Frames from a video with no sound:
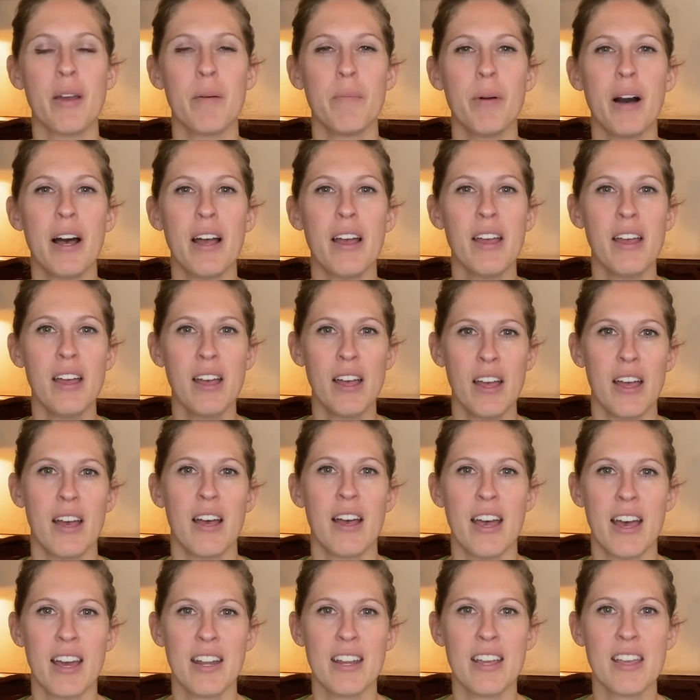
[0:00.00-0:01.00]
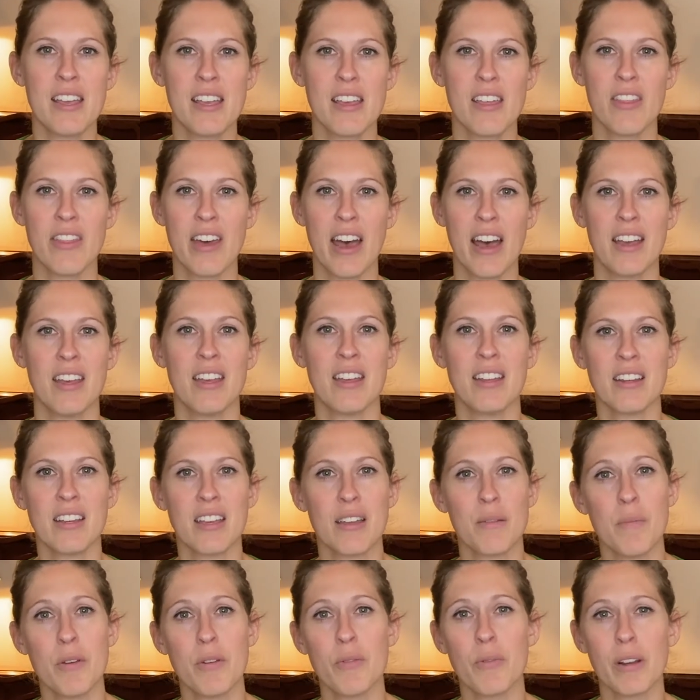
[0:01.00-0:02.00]
But adding that in
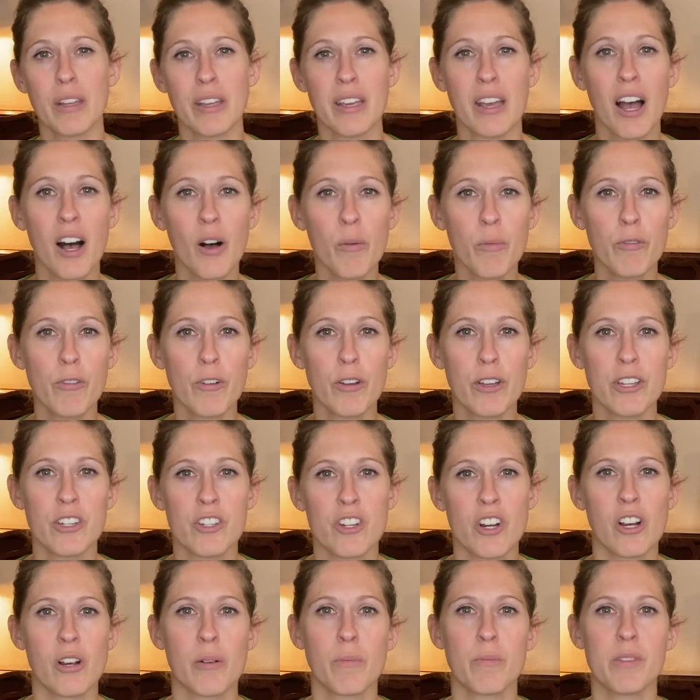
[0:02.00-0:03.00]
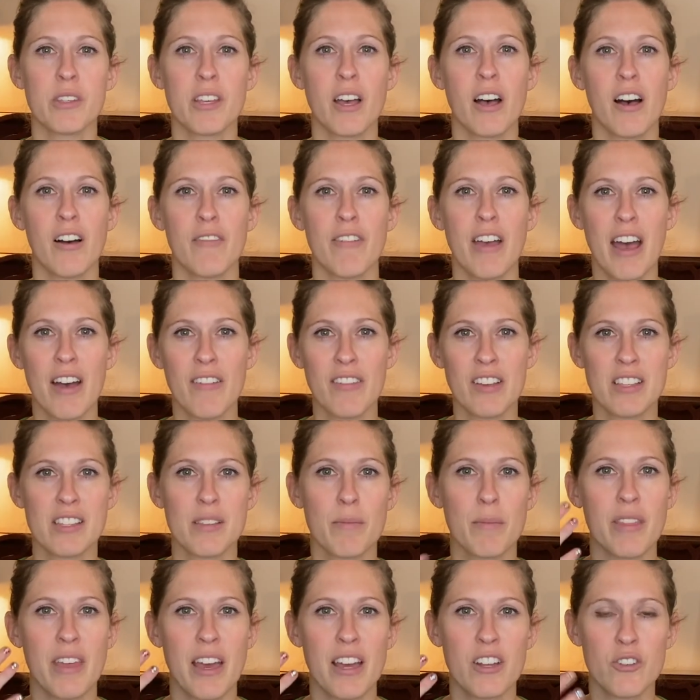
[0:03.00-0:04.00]
can be really helpful in terms of having
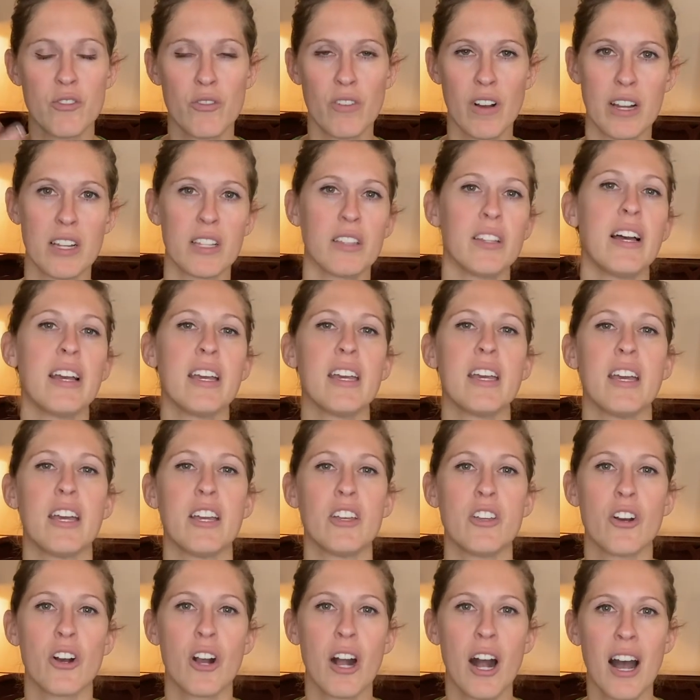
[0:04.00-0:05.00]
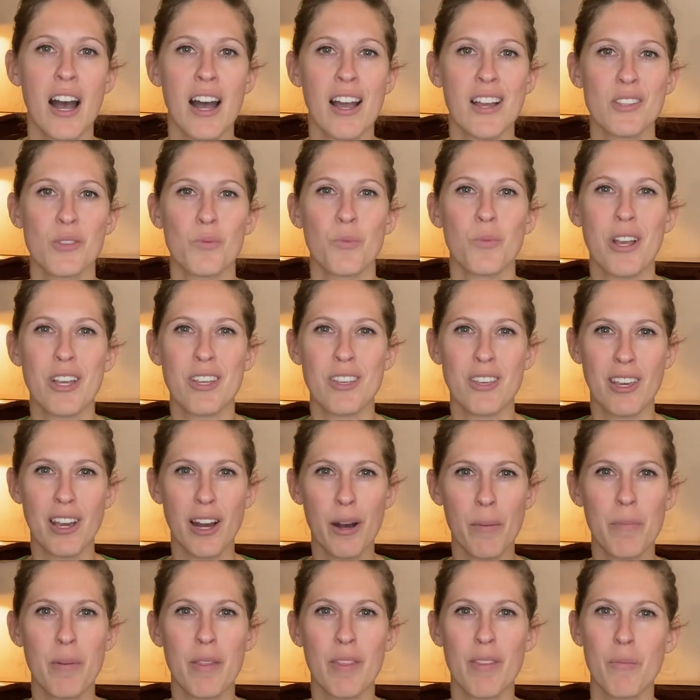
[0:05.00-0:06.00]
some of that direct light hit your eyes, wake you
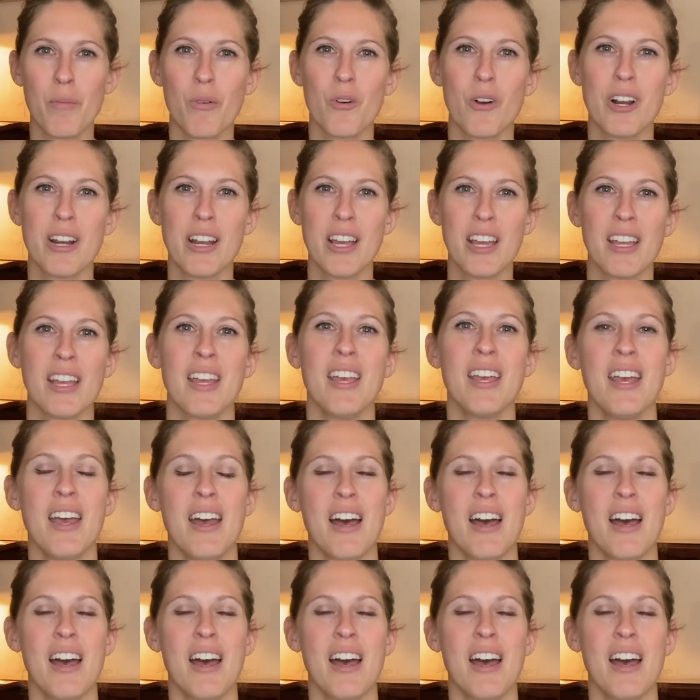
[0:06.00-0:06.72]
up in the morning,